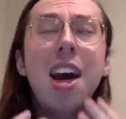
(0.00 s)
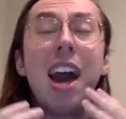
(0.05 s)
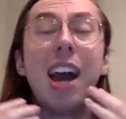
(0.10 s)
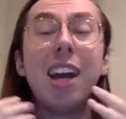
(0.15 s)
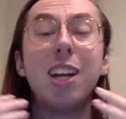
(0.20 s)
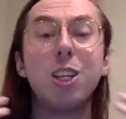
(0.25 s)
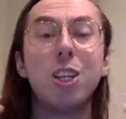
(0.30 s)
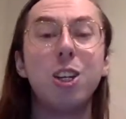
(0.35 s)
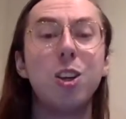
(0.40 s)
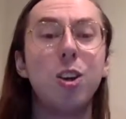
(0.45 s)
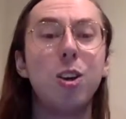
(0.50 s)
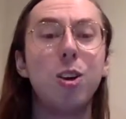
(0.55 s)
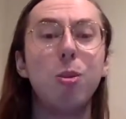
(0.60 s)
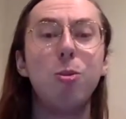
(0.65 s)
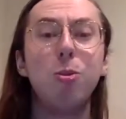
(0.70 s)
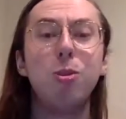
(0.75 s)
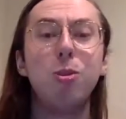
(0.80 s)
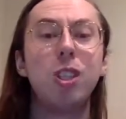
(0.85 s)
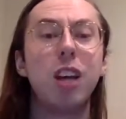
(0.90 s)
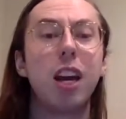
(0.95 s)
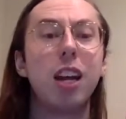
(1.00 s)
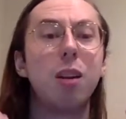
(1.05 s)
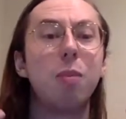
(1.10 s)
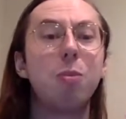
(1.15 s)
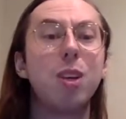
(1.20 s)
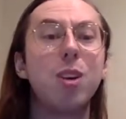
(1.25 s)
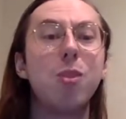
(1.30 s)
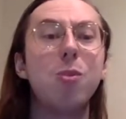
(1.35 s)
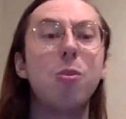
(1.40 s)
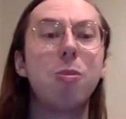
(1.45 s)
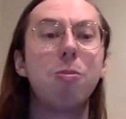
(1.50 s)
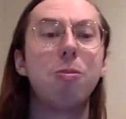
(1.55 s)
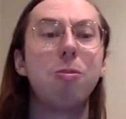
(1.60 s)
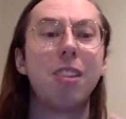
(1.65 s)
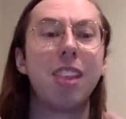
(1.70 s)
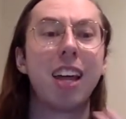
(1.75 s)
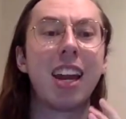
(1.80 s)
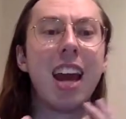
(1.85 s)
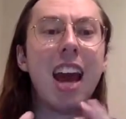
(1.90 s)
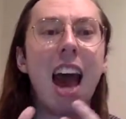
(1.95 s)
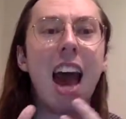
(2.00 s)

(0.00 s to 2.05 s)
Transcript: and huge and beautiful that